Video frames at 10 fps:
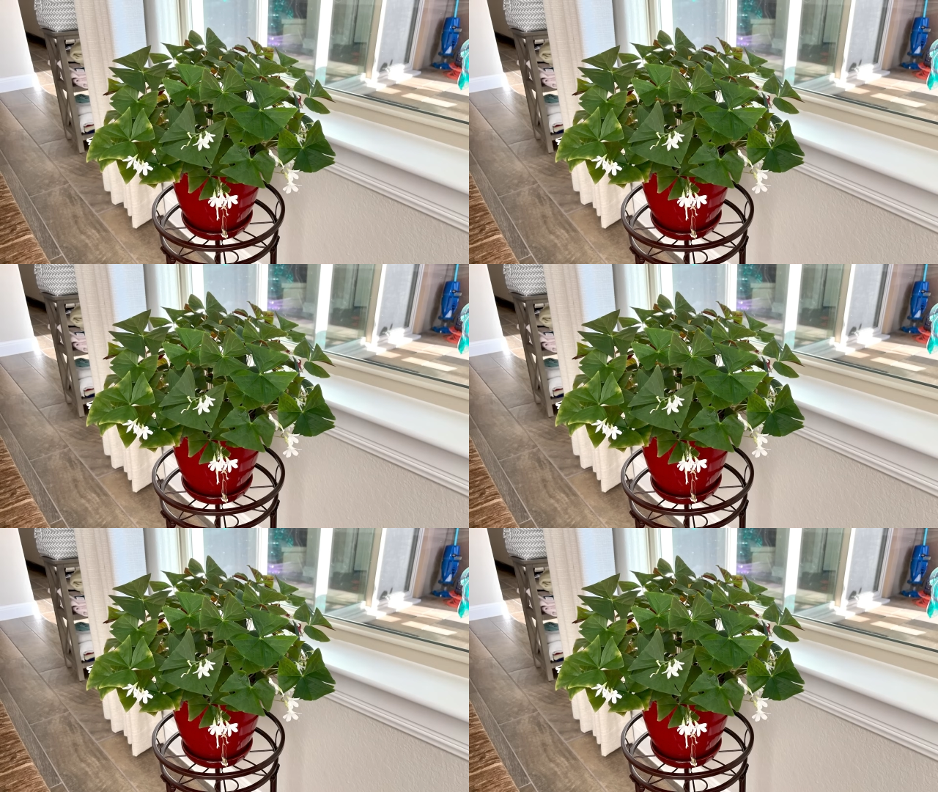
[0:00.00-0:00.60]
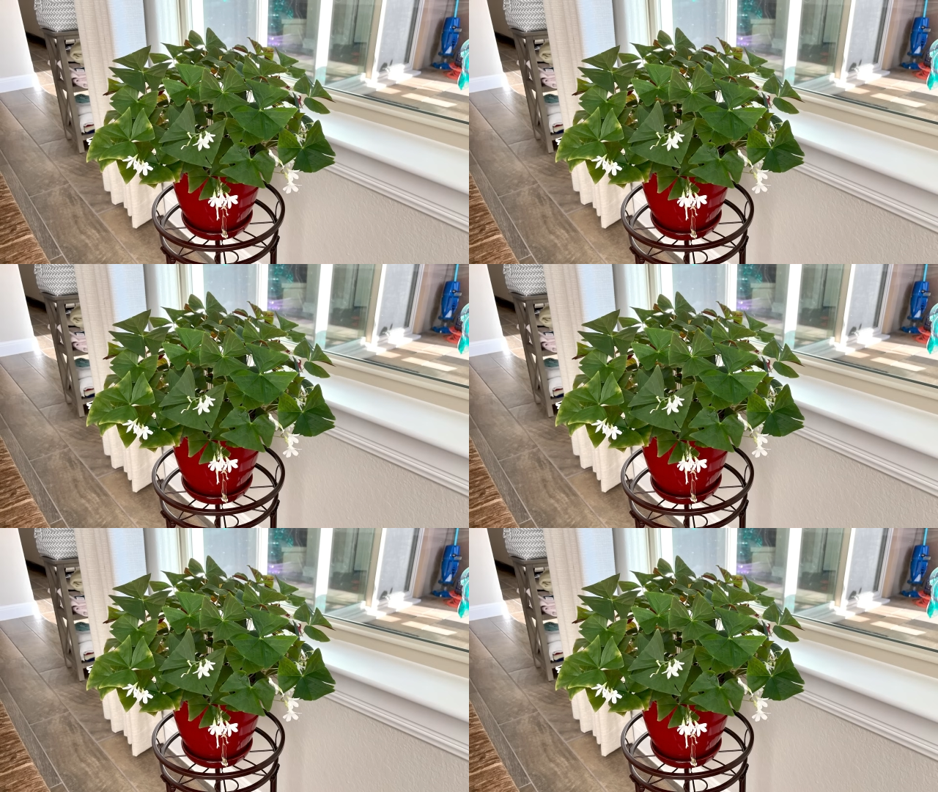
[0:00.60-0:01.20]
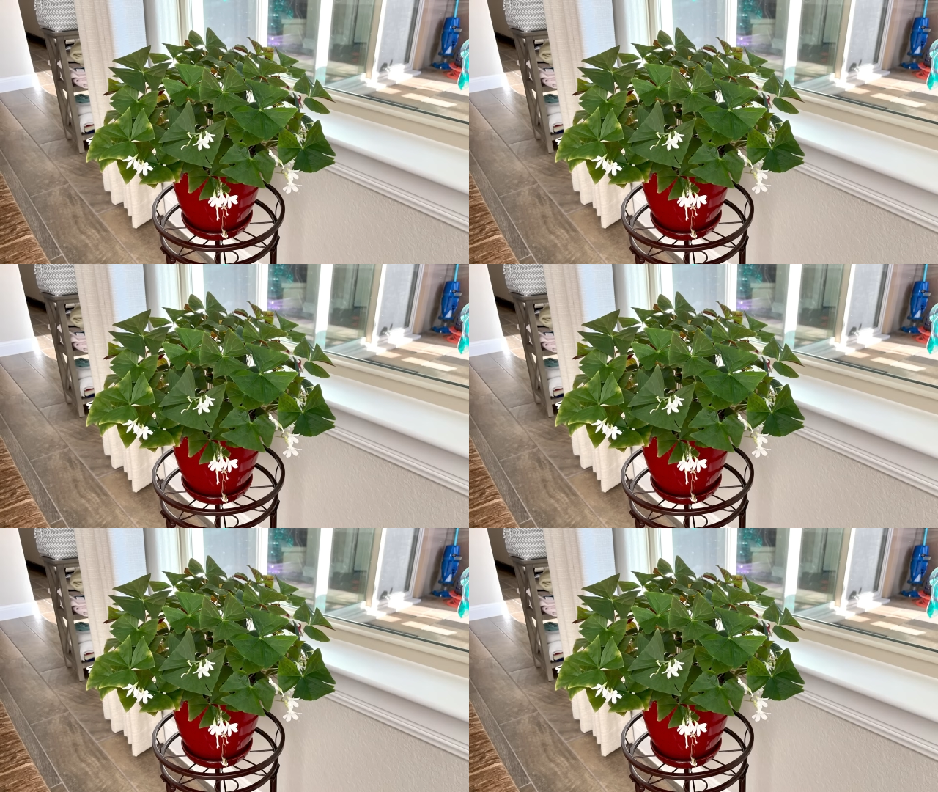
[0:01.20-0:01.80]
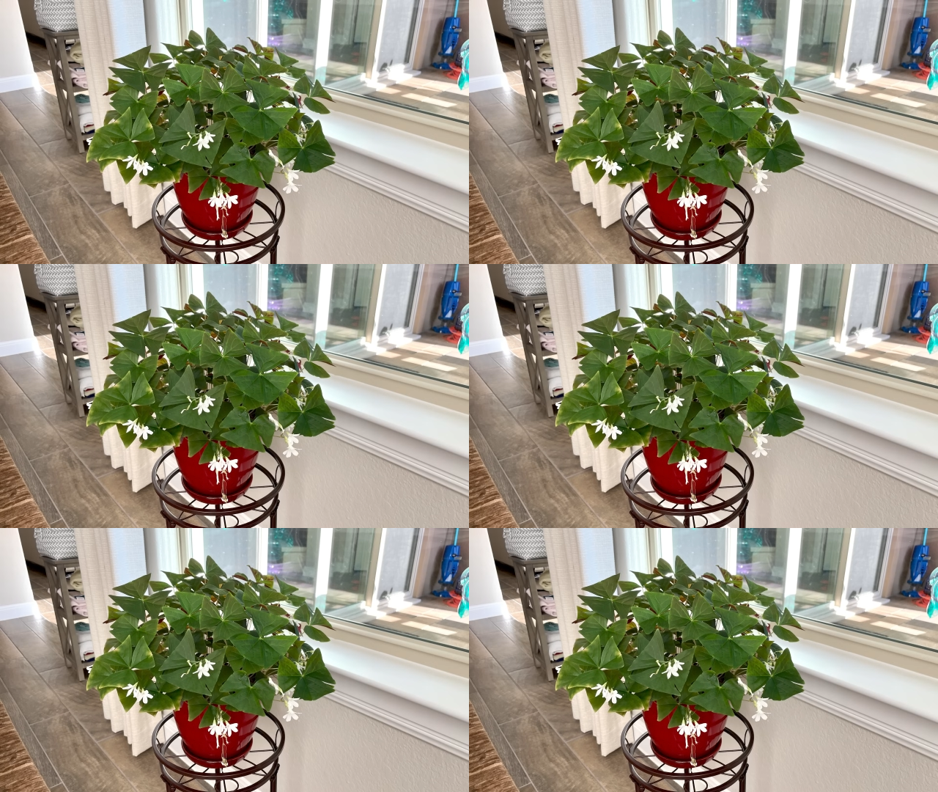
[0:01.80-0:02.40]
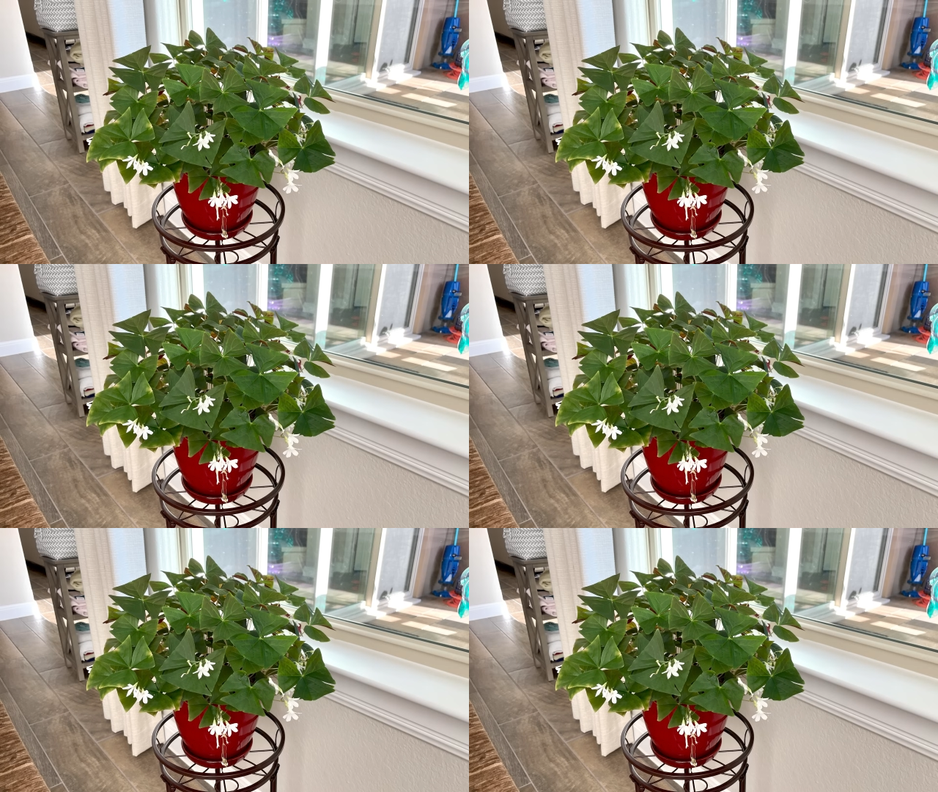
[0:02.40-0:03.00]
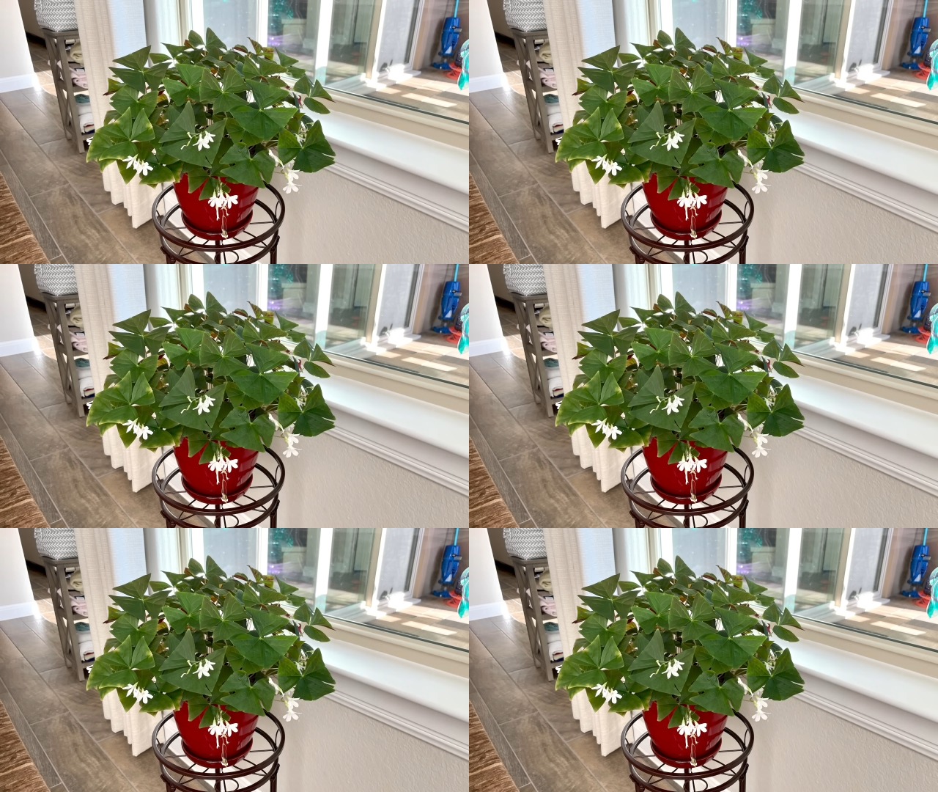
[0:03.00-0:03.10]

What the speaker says: No face is visible, so there are no lips to read.